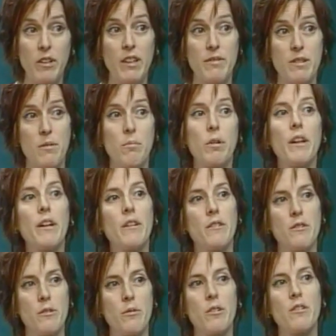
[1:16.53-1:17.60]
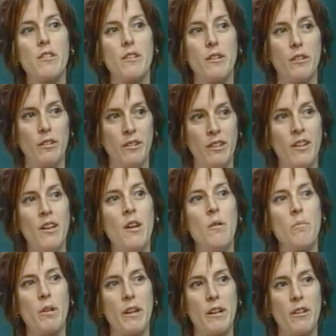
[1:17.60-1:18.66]
We have some players who are still
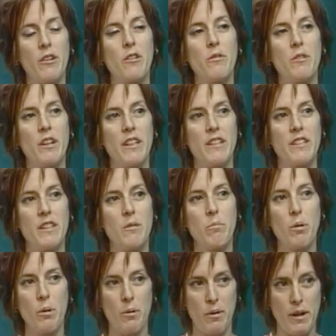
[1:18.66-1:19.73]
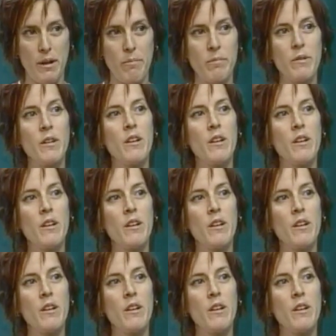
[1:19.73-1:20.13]
playing in our U19 program.